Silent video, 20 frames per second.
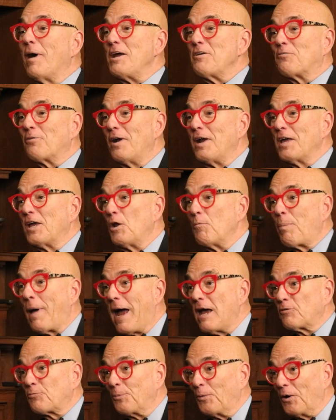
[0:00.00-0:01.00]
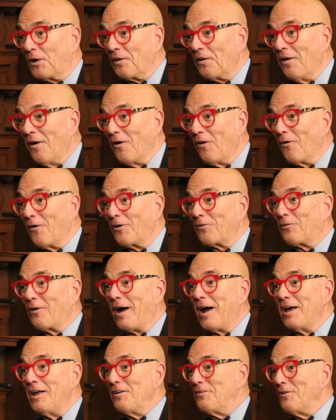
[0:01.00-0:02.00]
Ask anybody trying to get a passport or
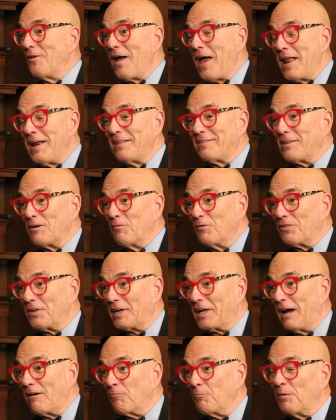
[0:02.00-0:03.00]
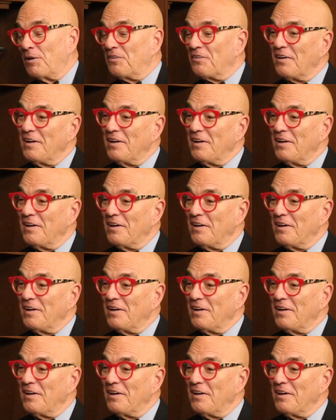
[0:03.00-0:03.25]
trying to do anything with the government.